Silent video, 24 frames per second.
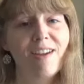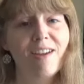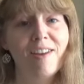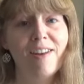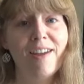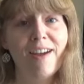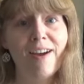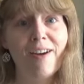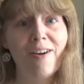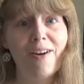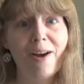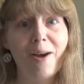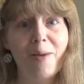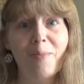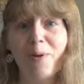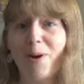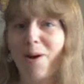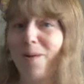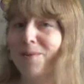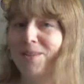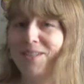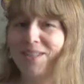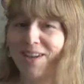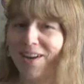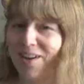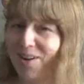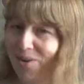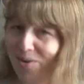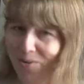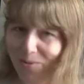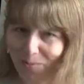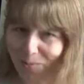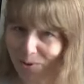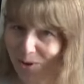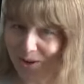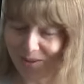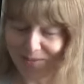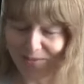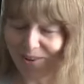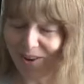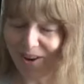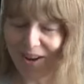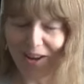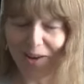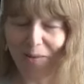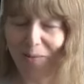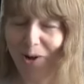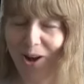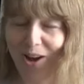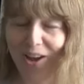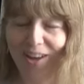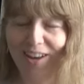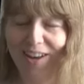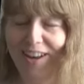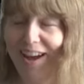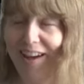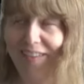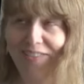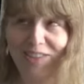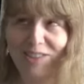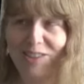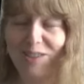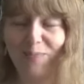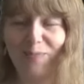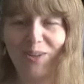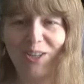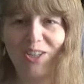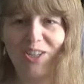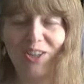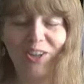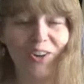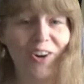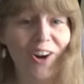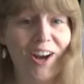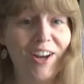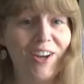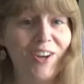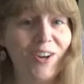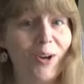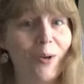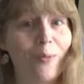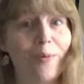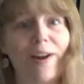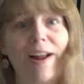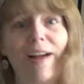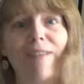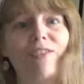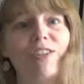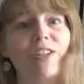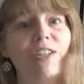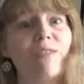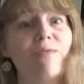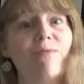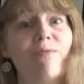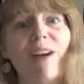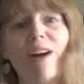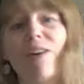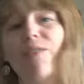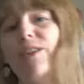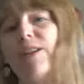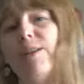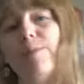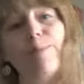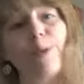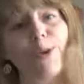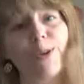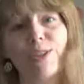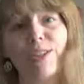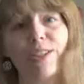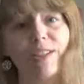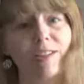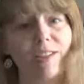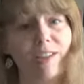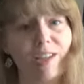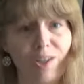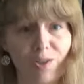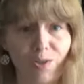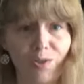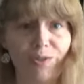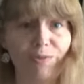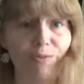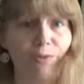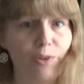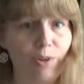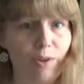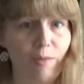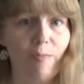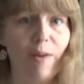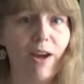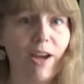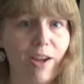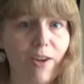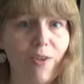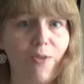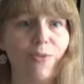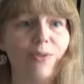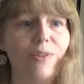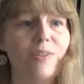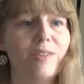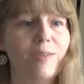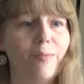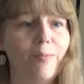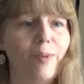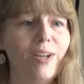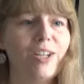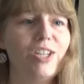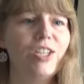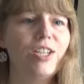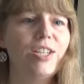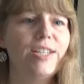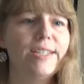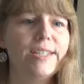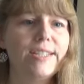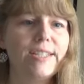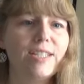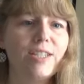Now, I promise I don't work for anyone at the Submission Grinder, but I've just found it personally useful in my own submissions.